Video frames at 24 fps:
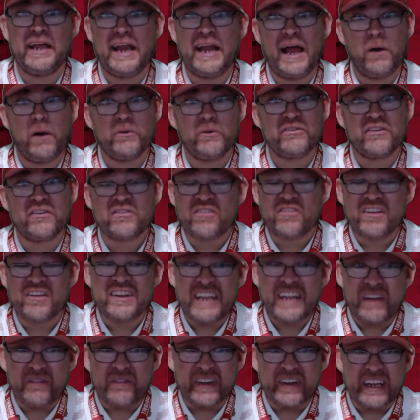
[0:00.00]
How is it
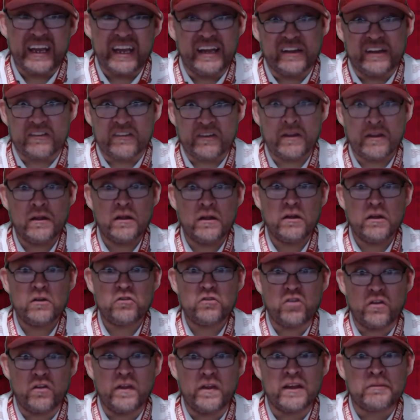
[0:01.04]
significant
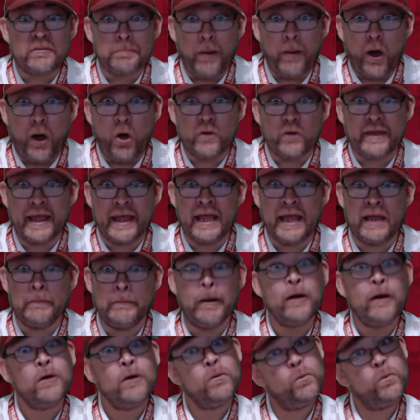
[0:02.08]
to this ball
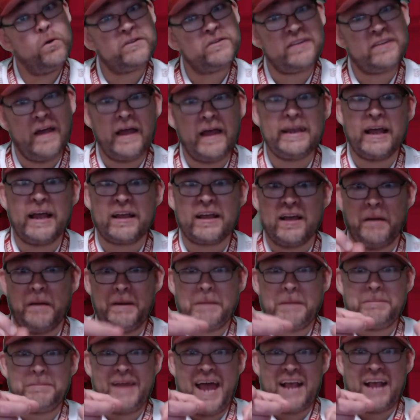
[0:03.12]
game? We'll tell you coming
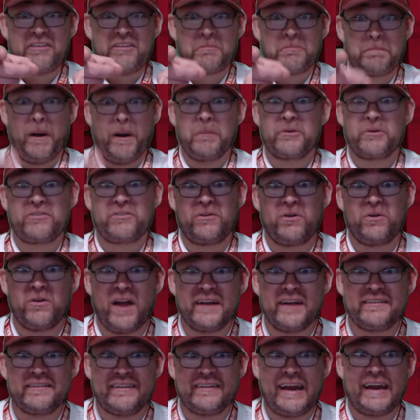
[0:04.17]
up next, Boomer Sooner
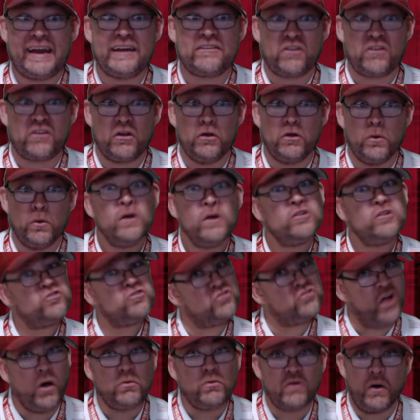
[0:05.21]
1982.
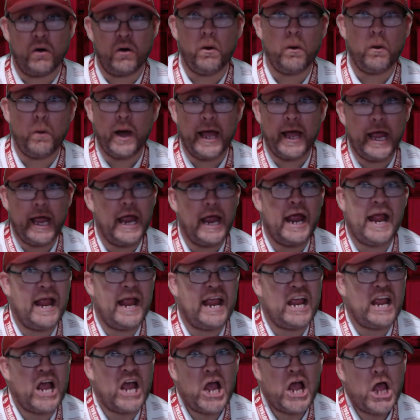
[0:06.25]
Don't go
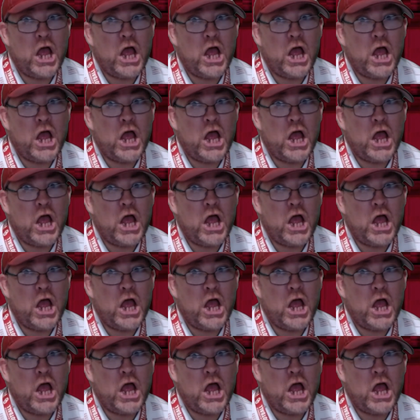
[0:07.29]
away!